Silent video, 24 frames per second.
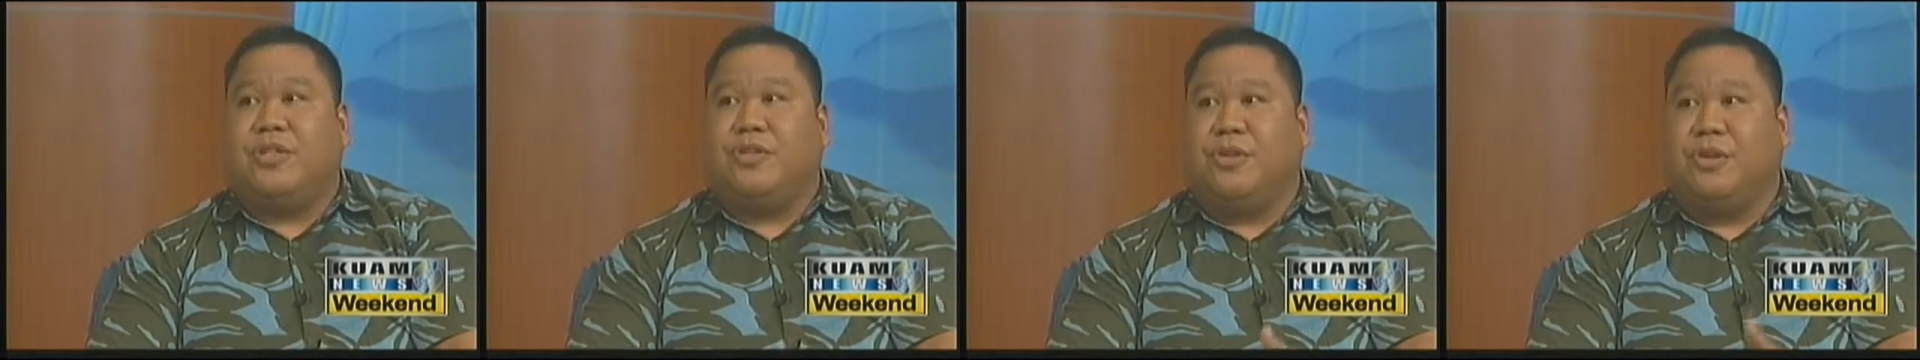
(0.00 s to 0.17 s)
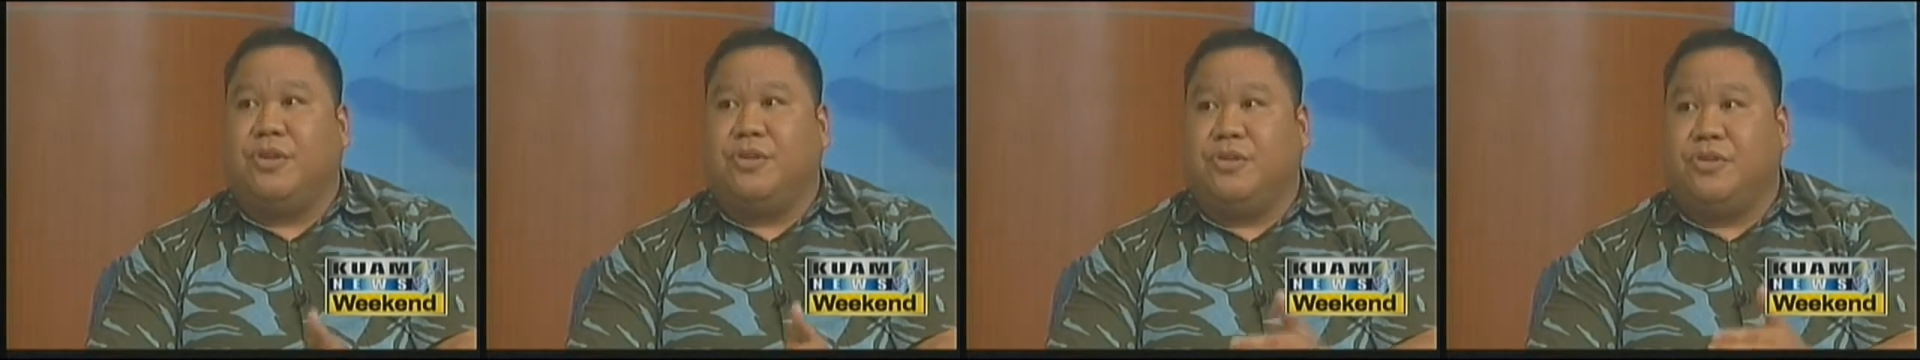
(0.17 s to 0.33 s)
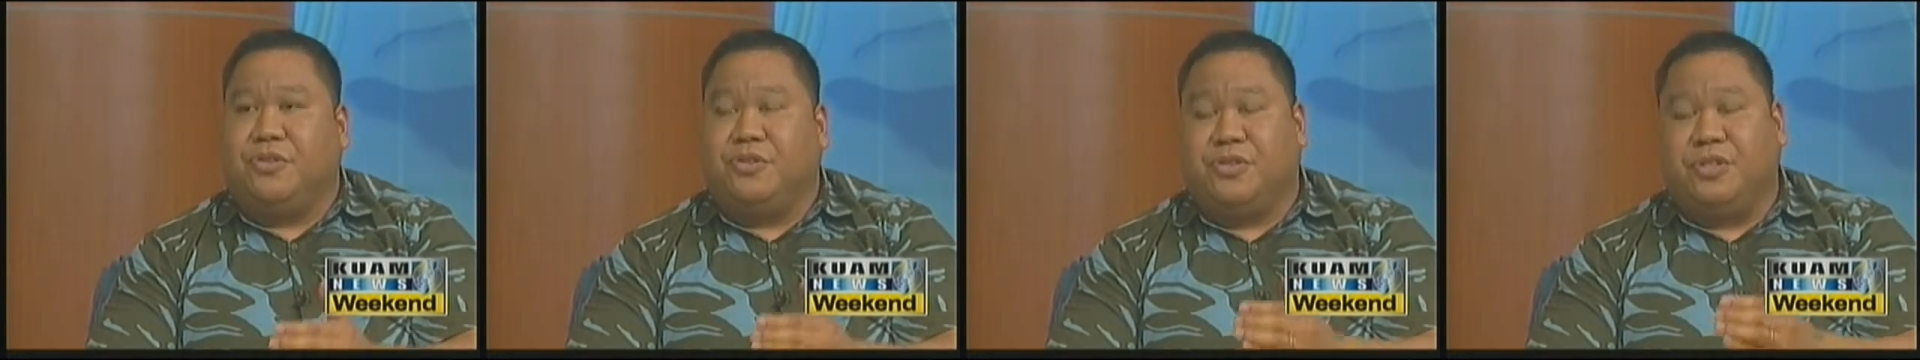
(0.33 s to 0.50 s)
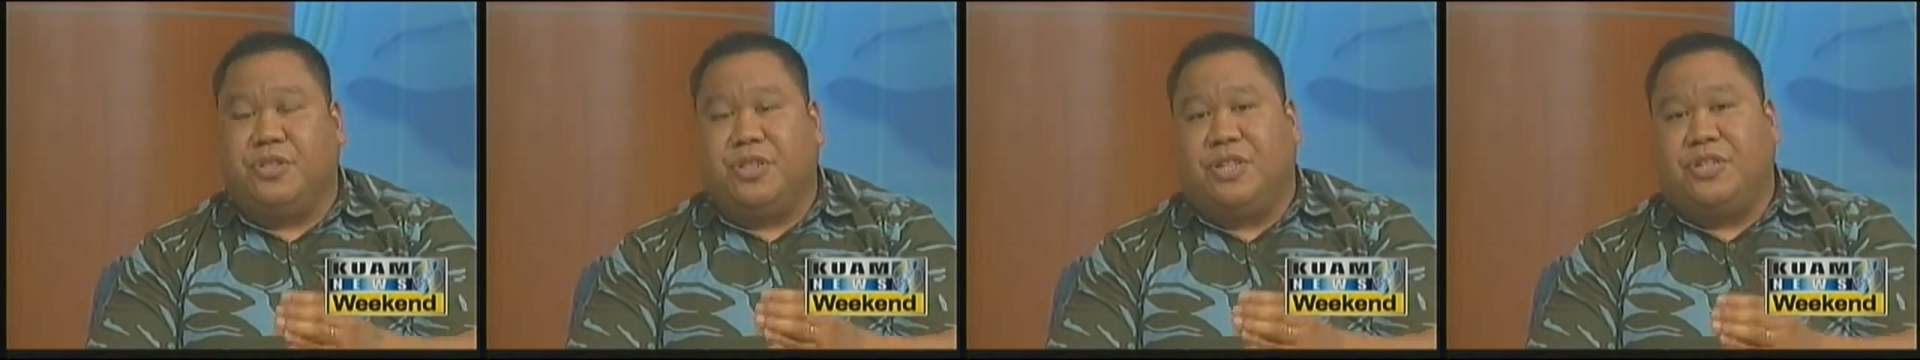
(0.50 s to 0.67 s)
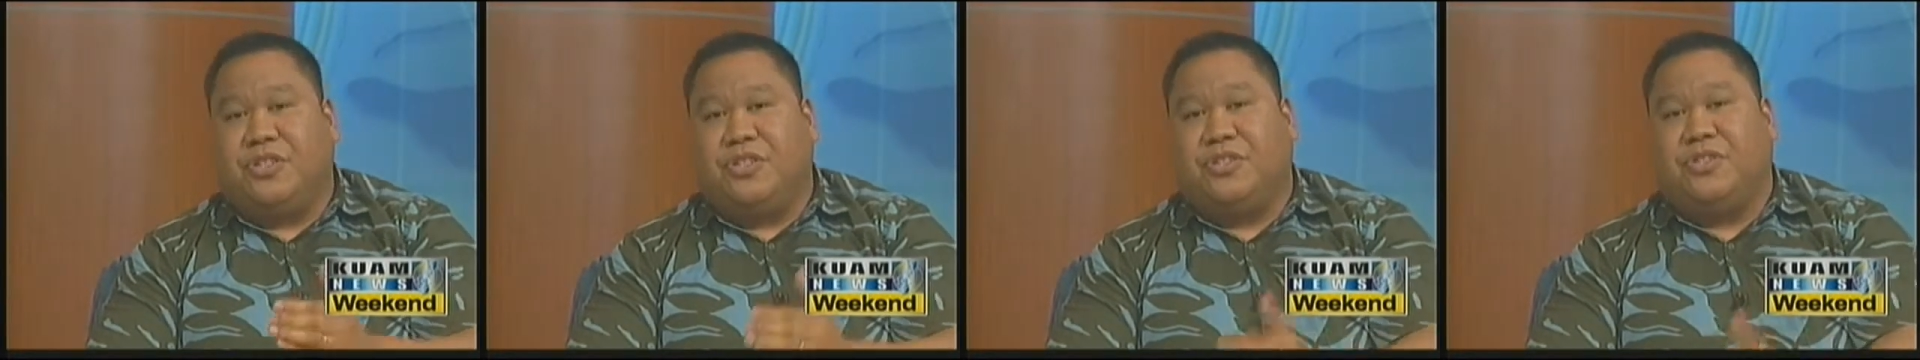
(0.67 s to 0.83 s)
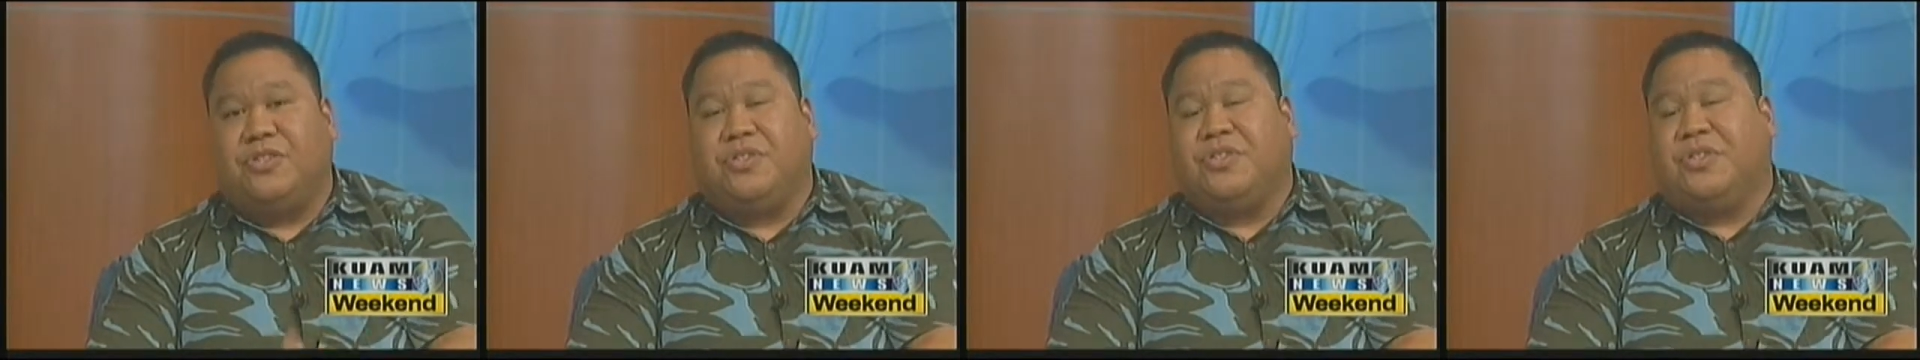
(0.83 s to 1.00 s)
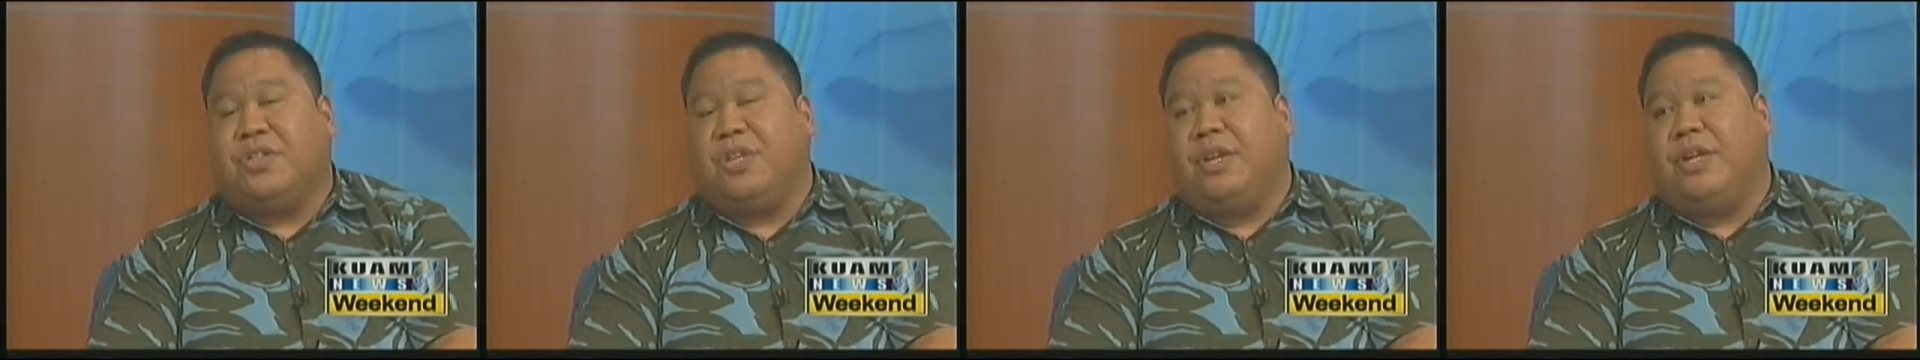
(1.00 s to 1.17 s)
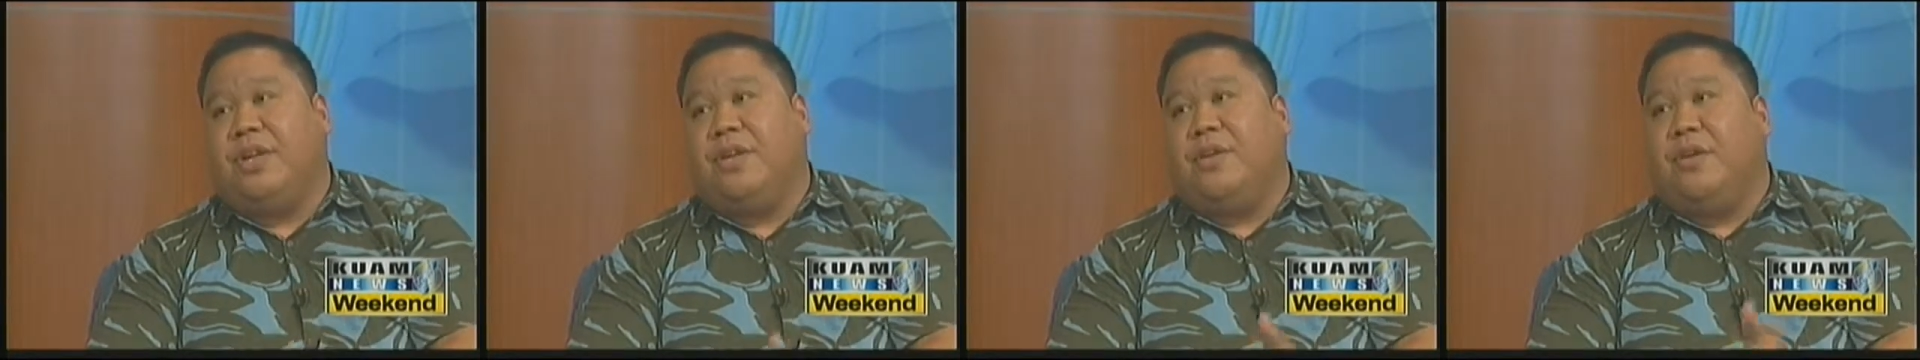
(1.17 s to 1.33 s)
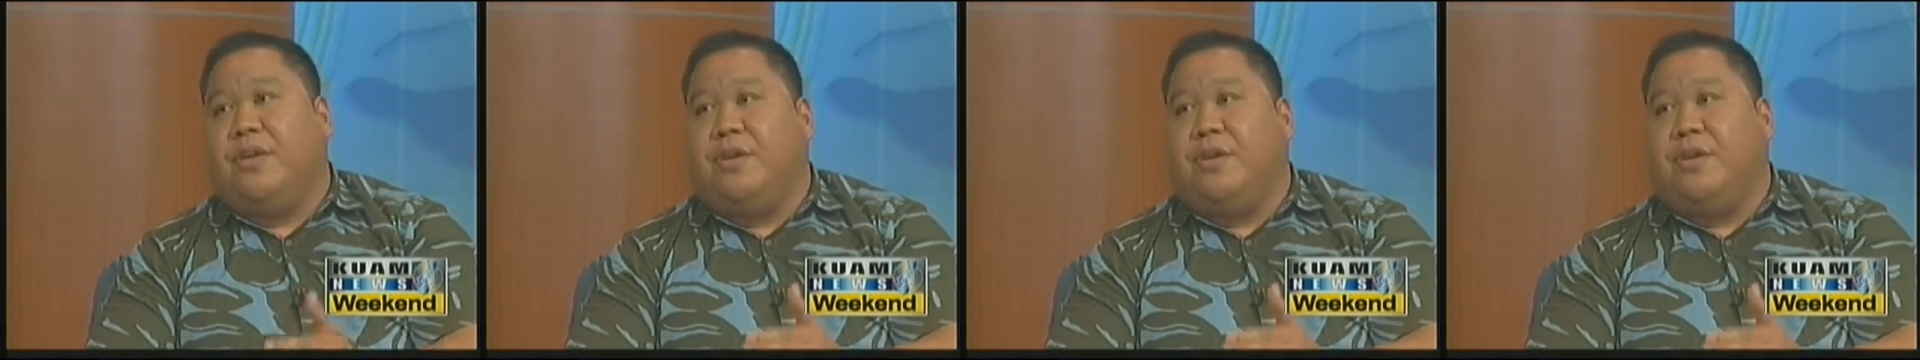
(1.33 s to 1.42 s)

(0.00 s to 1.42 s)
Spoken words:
unusual that you've seen